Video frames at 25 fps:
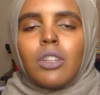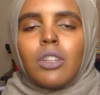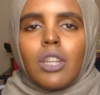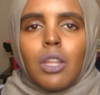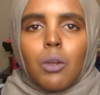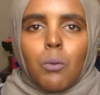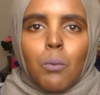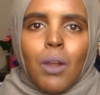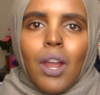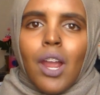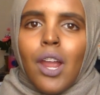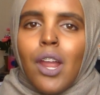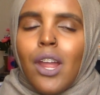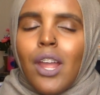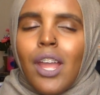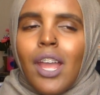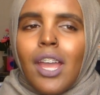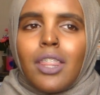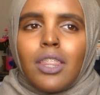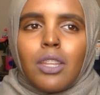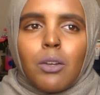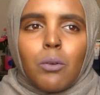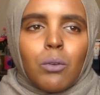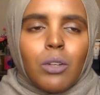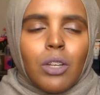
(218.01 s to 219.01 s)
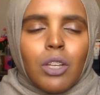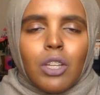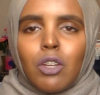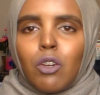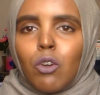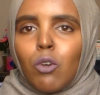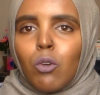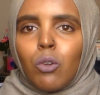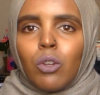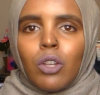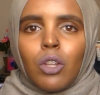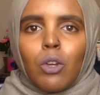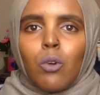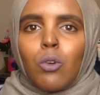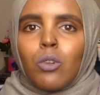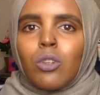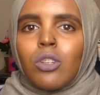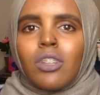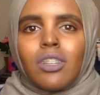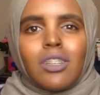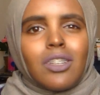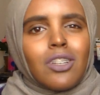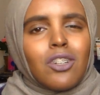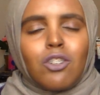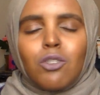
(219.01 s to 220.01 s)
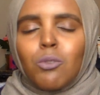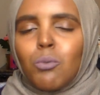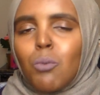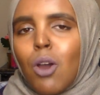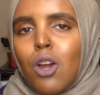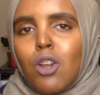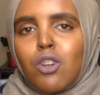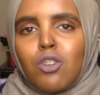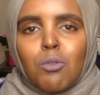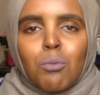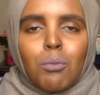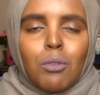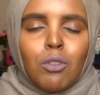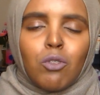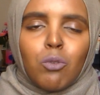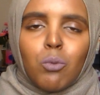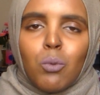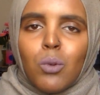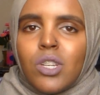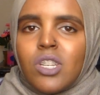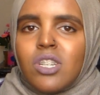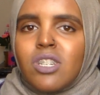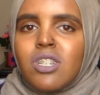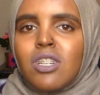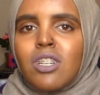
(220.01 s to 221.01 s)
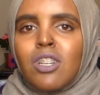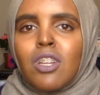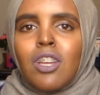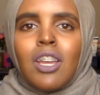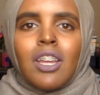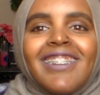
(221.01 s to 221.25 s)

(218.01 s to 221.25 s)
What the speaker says: they wear it, and then when they go to the nearest washroom and switch.